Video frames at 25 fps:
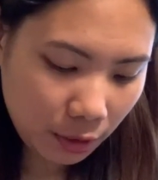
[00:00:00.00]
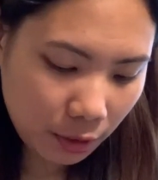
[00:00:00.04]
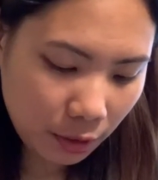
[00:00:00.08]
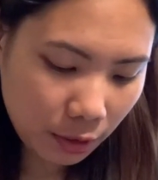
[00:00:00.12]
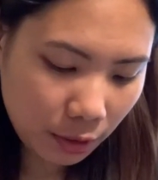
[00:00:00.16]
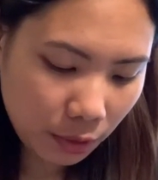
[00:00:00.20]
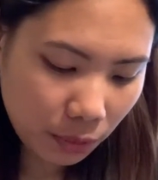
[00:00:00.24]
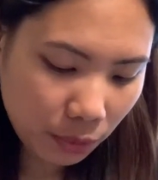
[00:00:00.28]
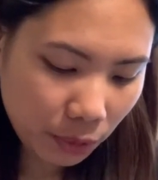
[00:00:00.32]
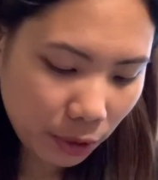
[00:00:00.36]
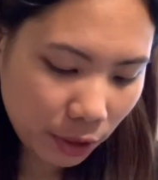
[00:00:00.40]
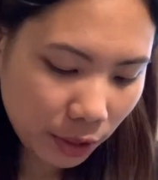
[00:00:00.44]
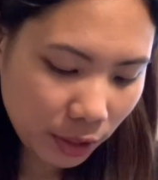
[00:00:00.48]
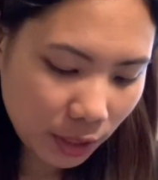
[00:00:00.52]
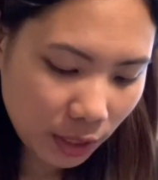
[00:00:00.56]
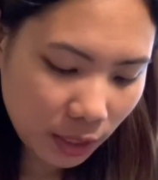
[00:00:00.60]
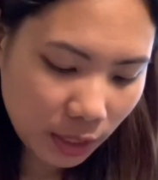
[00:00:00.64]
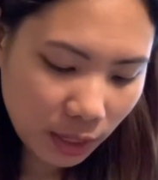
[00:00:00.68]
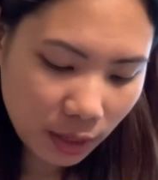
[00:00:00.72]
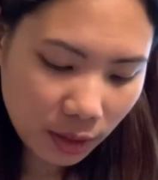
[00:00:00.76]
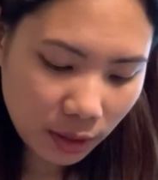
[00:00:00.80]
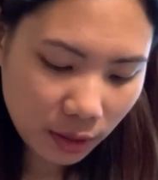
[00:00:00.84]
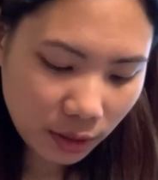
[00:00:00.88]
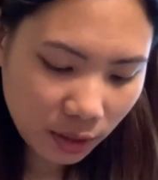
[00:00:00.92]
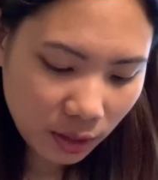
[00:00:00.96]
where did he
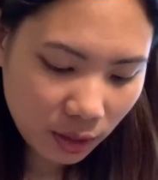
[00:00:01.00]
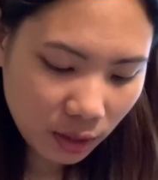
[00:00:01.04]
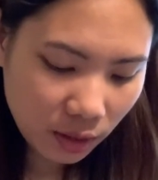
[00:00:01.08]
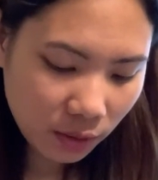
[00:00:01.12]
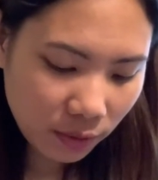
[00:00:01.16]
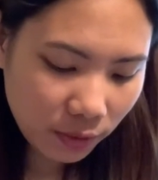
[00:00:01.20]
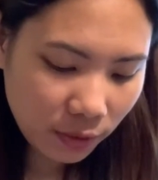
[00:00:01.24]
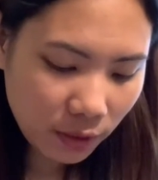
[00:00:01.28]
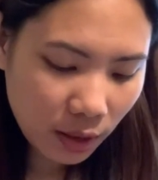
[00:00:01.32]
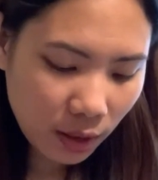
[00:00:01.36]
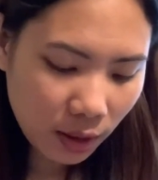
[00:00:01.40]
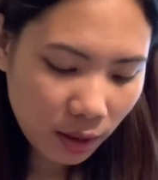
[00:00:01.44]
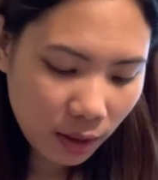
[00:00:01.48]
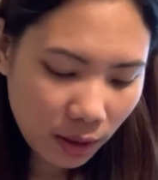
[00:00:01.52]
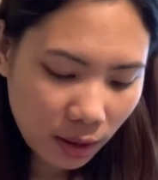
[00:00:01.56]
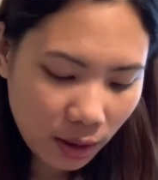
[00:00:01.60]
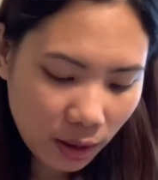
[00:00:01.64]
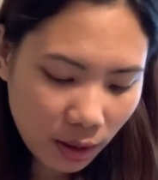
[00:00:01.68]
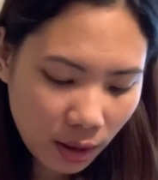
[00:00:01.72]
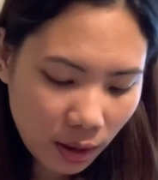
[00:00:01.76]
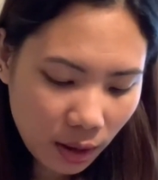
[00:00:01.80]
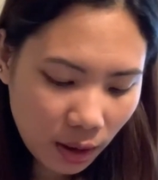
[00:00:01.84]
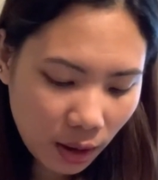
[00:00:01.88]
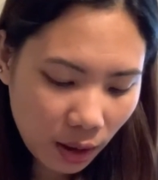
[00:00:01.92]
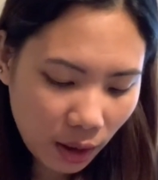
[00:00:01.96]
live,
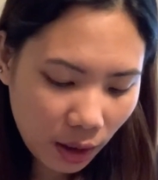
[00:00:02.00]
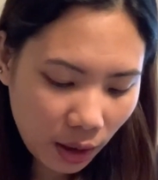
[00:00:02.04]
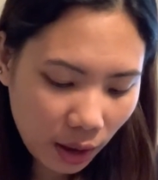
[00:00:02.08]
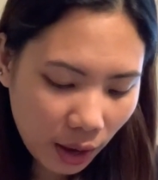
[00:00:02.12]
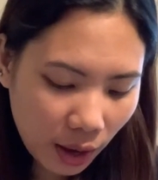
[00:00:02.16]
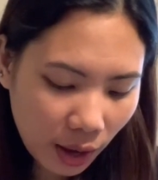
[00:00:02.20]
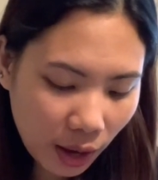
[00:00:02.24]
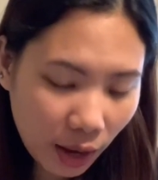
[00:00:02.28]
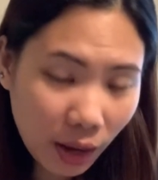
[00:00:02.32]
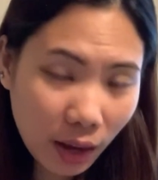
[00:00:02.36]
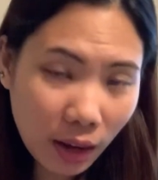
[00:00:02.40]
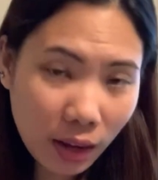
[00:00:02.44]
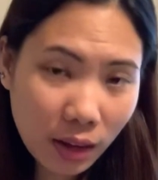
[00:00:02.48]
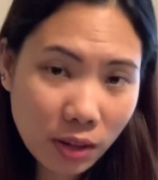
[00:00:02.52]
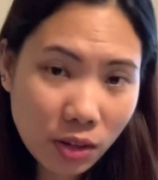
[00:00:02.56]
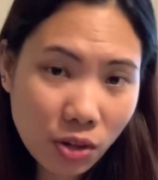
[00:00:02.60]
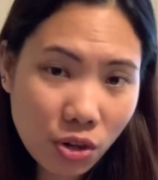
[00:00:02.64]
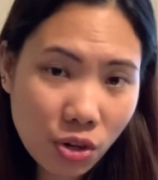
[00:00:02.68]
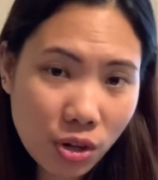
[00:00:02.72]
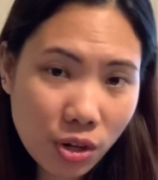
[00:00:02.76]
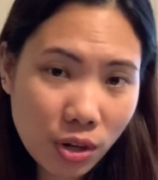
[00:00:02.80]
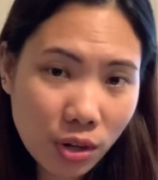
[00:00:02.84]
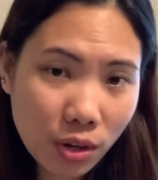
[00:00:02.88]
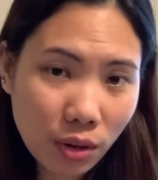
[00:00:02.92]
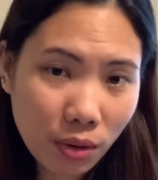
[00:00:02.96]

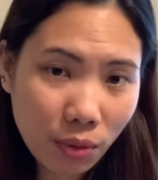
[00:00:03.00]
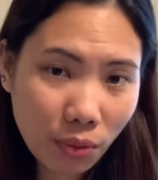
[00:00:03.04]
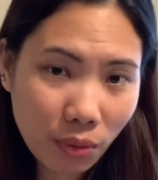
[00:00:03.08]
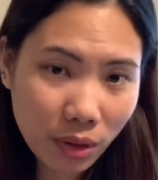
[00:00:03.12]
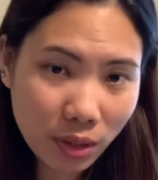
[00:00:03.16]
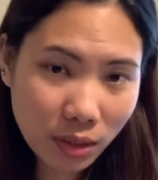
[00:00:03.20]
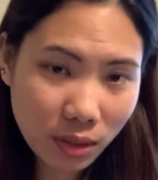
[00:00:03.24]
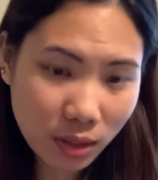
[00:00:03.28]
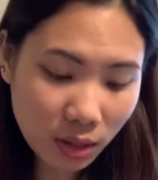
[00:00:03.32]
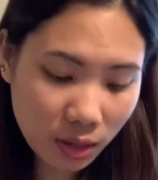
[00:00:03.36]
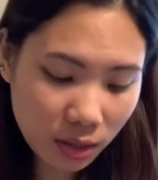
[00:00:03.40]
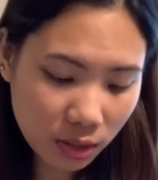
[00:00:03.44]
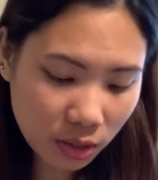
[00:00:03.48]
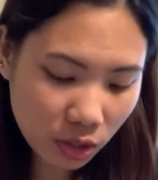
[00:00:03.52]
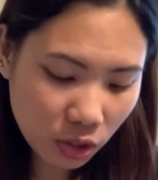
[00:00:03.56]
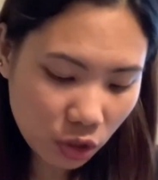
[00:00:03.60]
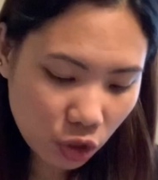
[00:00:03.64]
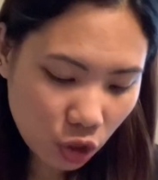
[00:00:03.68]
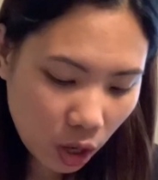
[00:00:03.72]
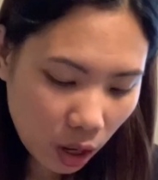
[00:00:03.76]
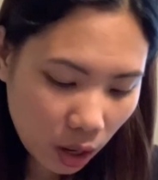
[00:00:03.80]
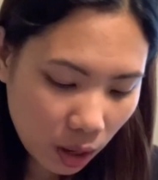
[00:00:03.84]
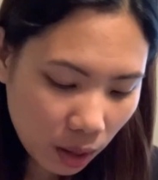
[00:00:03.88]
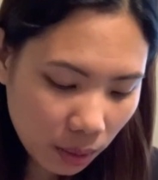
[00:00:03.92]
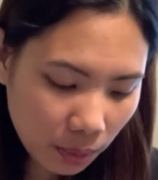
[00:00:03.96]
age, what's his
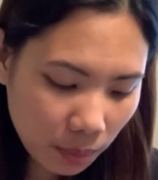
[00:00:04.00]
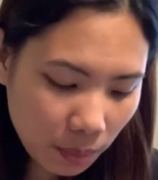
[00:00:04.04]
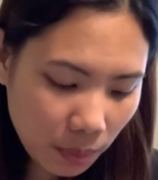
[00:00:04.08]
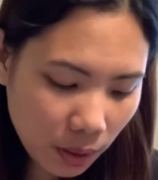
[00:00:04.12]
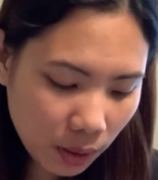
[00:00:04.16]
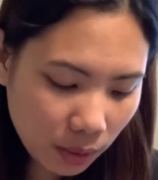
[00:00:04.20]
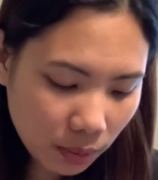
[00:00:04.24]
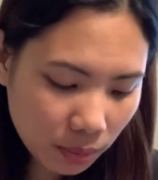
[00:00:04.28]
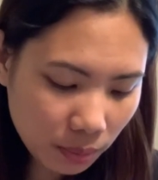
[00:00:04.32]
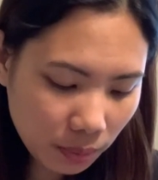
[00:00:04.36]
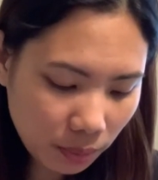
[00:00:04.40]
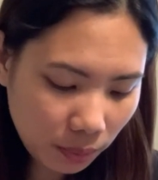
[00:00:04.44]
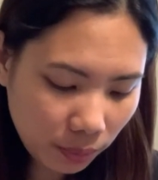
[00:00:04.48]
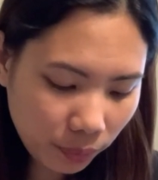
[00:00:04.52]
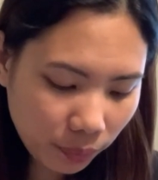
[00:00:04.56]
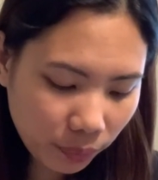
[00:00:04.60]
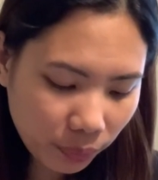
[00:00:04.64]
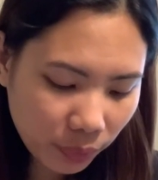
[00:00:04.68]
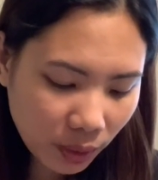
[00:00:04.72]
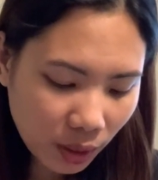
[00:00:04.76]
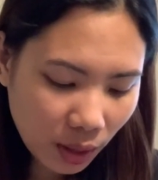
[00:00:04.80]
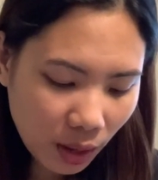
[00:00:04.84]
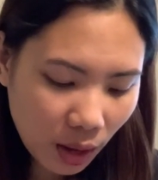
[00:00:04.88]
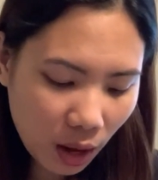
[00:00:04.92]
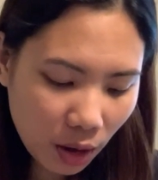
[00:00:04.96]
job,
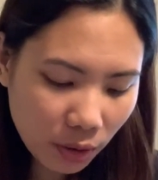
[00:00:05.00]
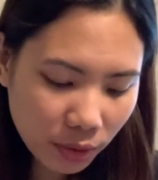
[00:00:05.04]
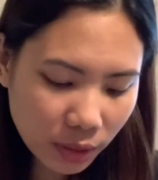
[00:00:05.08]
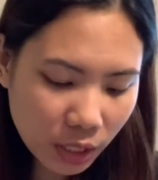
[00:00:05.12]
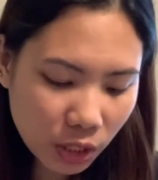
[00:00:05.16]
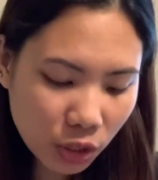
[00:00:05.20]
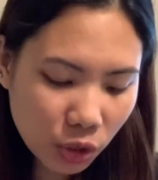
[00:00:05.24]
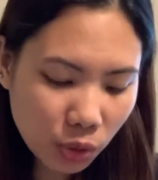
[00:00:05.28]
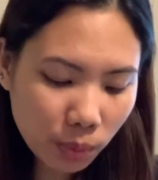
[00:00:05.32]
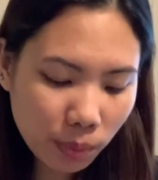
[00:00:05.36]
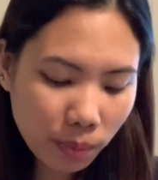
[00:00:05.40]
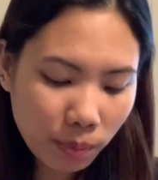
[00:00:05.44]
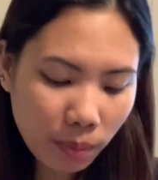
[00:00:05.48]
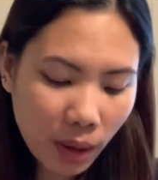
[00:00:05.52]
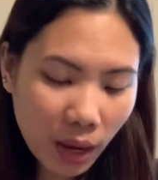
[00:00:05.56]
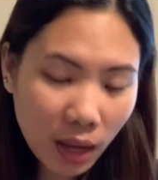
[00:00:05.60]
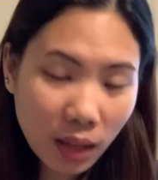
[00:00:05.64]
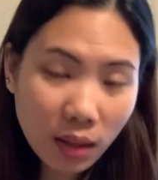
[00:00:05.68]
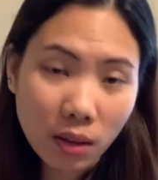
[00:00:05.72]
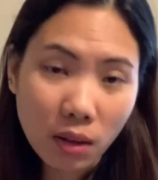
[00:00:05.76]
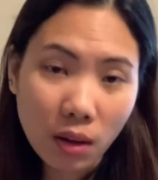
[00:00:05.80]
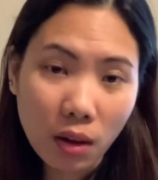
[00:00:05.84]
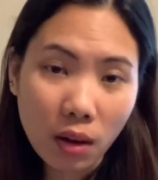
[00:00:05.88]
how did you met.